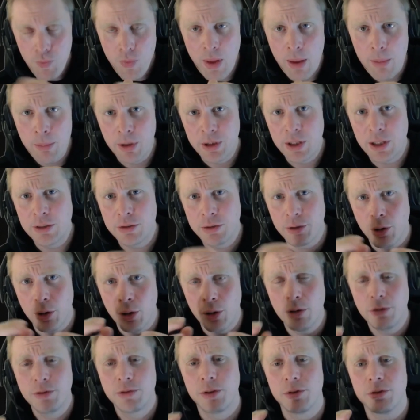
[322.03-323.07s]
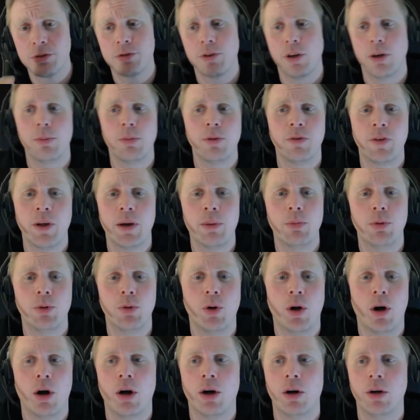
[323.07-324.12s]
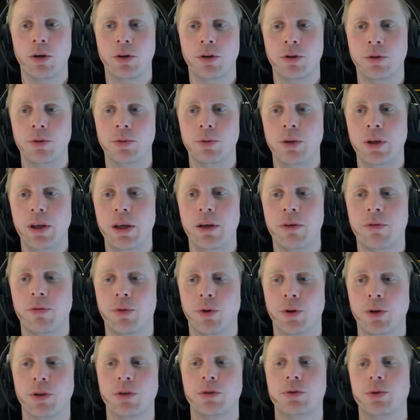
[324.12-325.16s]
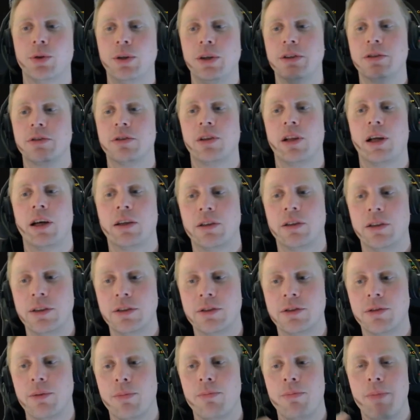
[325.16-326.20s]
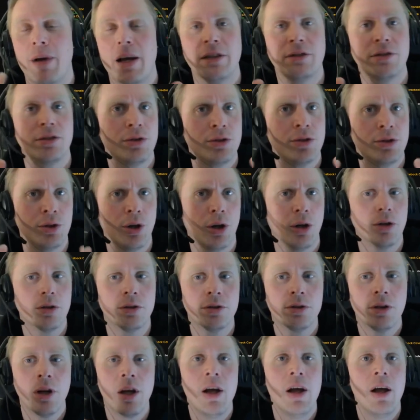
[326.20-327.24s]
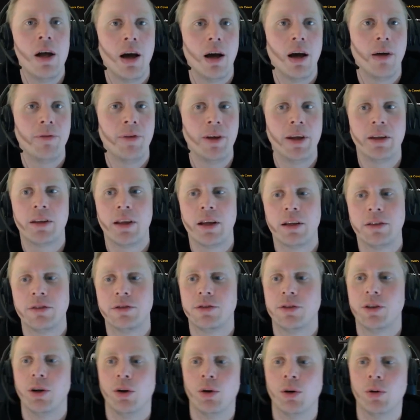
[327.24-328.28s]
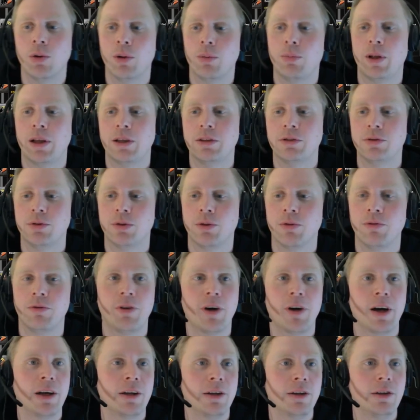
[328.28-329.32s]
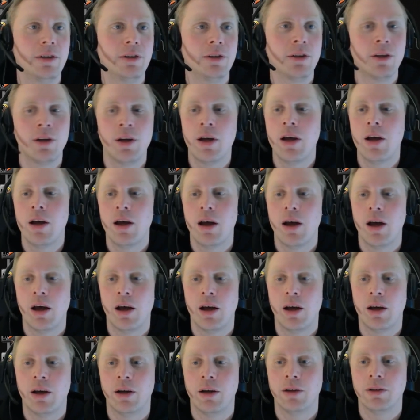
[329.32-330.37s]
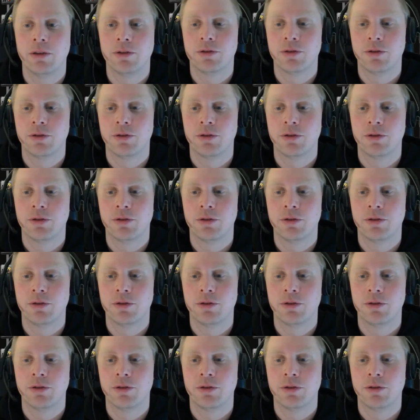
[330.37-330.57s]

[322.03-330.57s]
but there's also some of them who are unique for the trees, like this mass charge. I think that's the only place you can find it. And